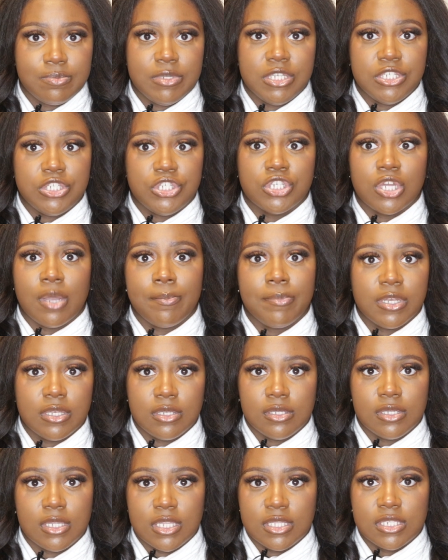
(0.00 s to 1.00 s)
be
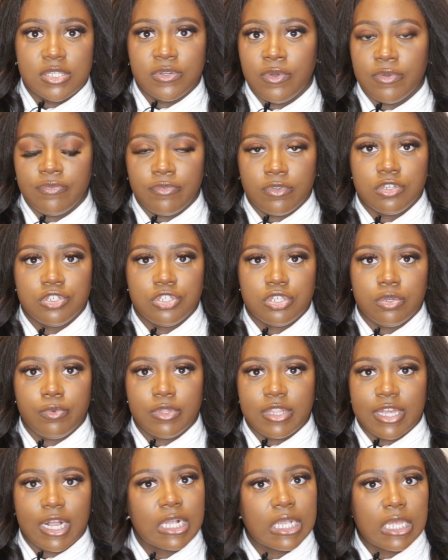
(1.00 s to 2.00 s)
jumping into a friendship
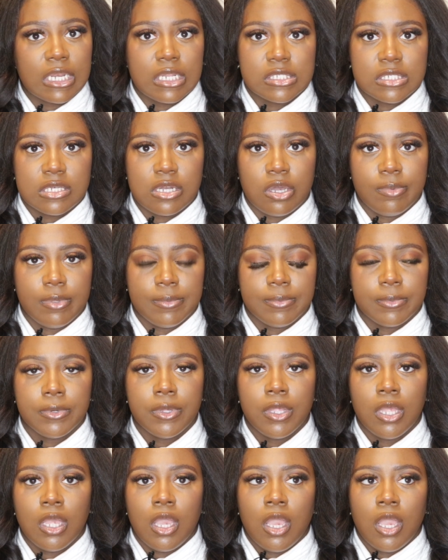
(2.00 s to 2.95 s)
without getting to know people.